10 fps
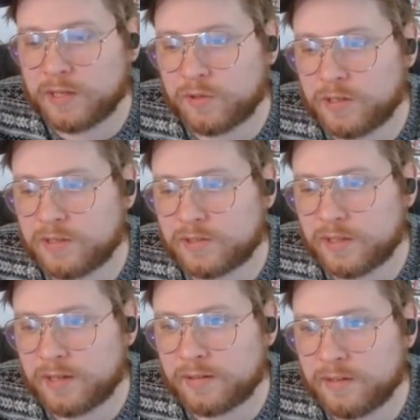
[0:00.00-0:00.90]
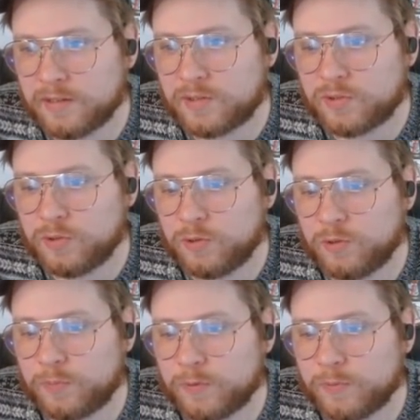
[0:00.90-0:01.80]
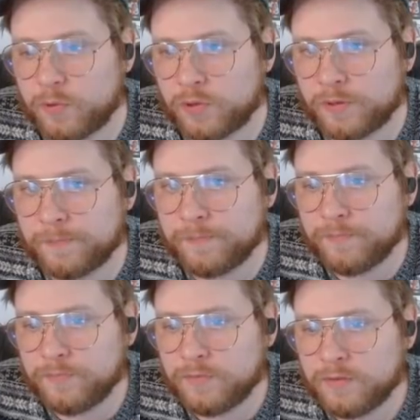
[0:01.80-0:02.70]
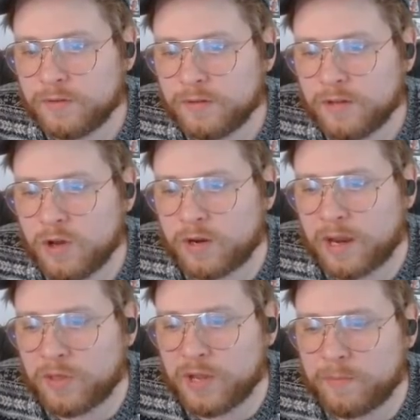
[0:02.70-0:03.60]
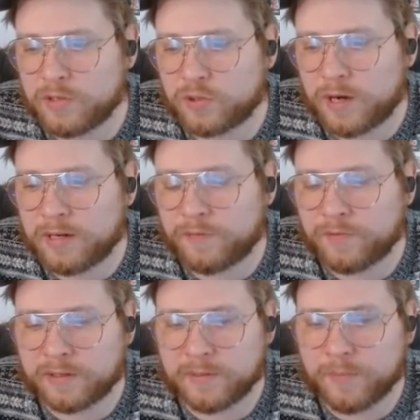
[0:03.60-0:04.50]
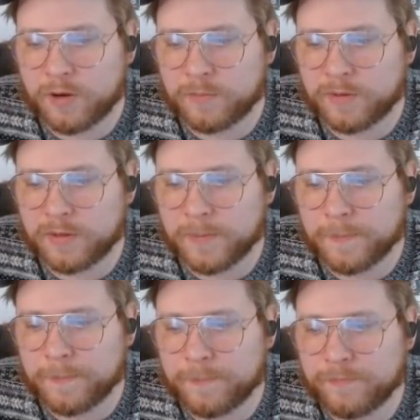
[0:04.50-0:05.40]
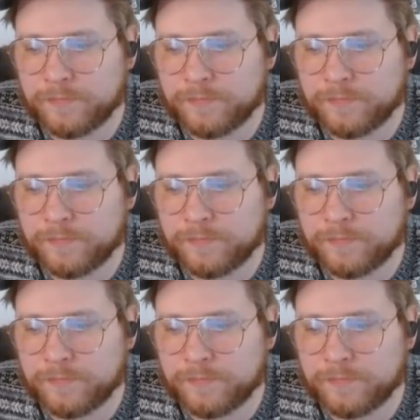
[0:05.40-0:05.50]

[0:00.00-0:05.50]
I agree, is like is super important. Okay, I think I'm gonna try to deflecting palm them.